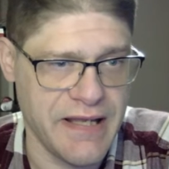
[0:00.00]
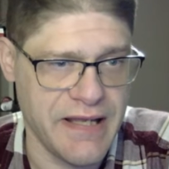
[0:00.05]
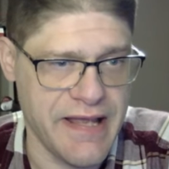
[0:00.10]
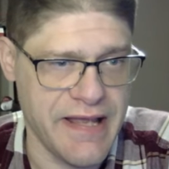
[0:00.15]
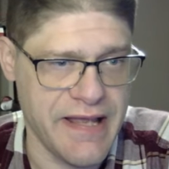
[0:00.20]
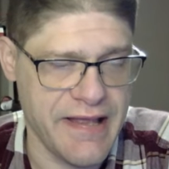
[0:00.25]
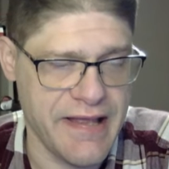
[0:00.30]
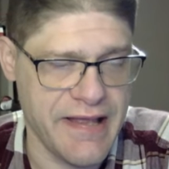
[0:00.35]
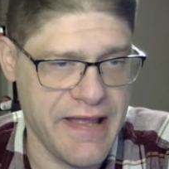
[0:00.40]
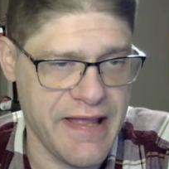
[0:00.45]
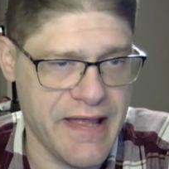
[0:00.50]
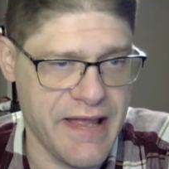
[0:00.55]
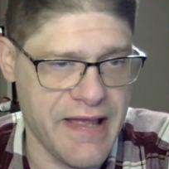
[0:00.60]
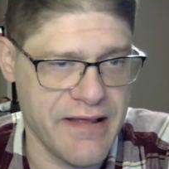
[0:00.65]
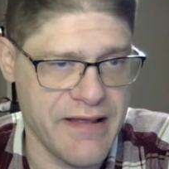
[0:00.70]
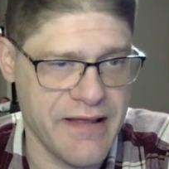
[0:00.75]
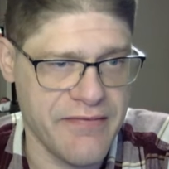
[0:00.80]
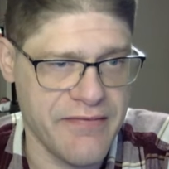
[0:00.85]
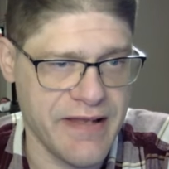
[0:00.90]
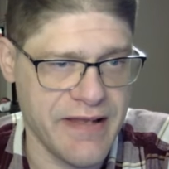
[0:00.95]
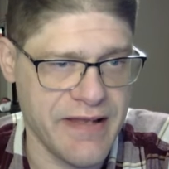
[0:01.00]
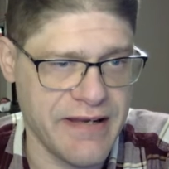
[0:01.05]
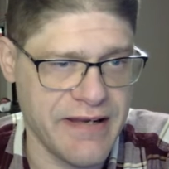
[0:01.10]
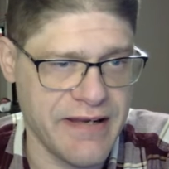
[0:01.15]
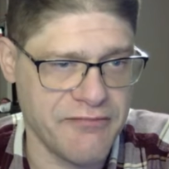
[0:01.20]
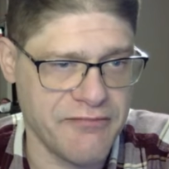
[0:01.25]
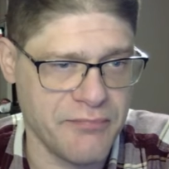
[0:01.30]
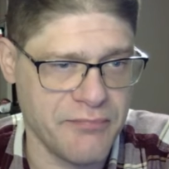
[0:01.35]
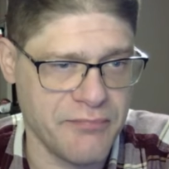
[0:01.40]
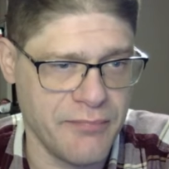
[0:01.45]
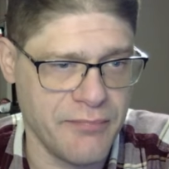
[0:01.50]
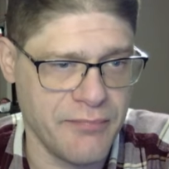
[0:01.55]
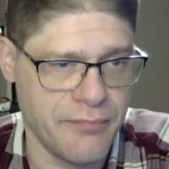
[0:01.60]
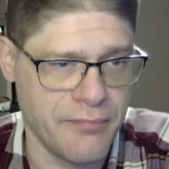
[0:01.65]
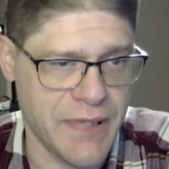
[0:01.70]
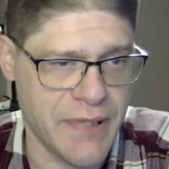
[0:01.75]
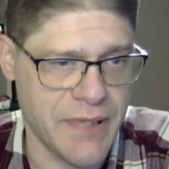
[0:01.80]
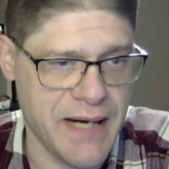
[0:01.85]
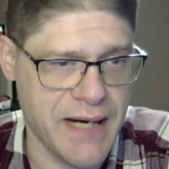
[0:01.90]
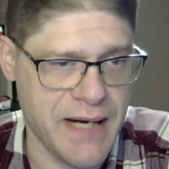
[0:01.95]
uh, that if
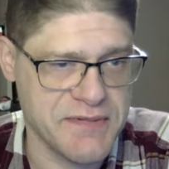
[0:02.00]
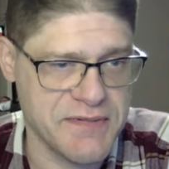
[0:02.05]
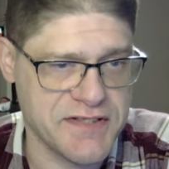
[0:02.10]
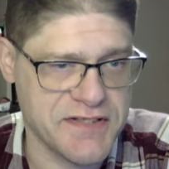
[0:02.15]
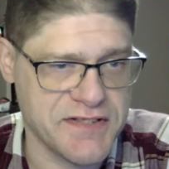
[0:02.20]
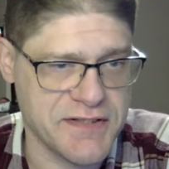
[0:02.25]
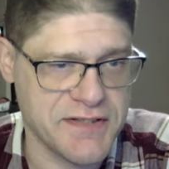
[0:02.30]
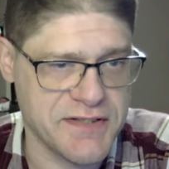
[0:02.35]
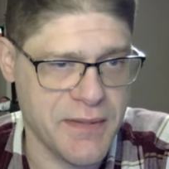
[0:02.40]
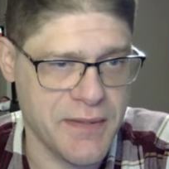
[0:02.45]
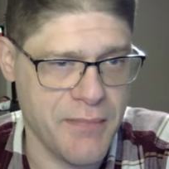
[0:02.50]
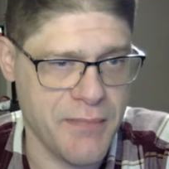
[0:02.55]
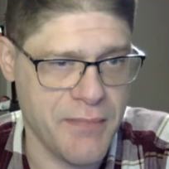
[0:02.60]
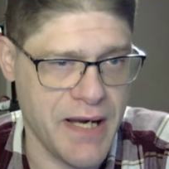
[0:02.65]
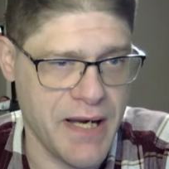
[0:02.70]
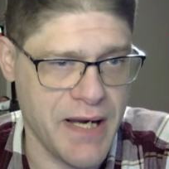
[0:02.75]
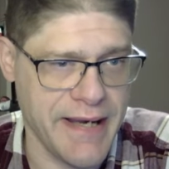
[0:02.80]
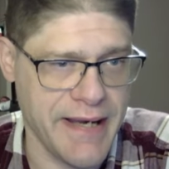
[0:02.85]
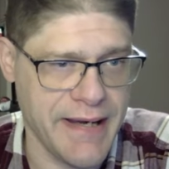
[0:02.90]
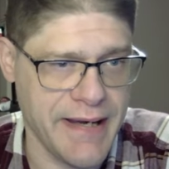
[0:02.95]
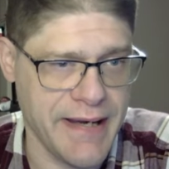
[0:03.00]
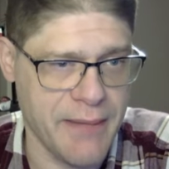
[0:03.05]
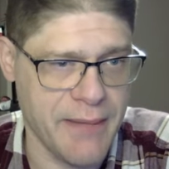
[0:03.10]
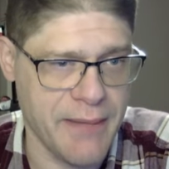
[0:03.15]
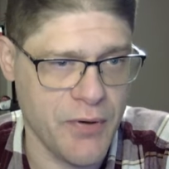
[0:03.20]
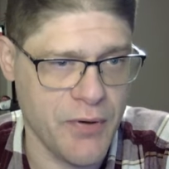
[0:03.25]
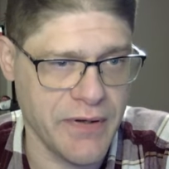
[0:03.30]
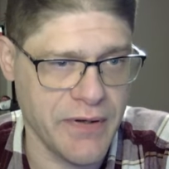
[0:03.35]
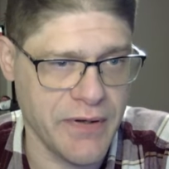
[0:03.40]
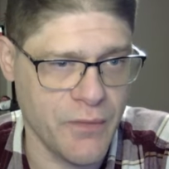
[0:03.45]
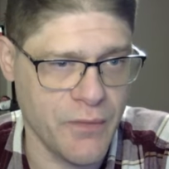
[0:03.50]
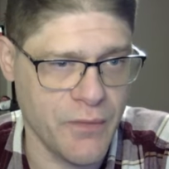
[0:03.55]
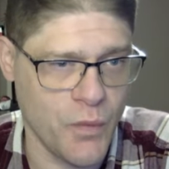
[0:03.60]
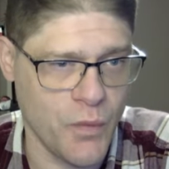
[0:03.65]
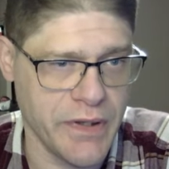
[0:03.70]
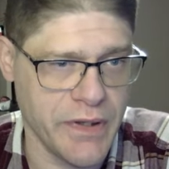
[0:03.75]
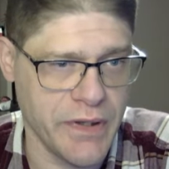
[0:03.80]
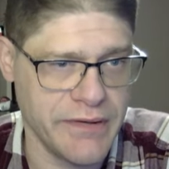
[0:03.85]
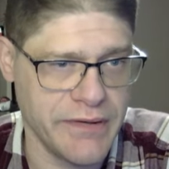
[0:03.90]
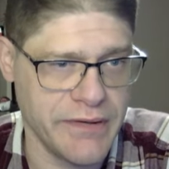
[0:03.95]
perhaps my opponent
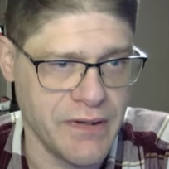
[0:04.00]
would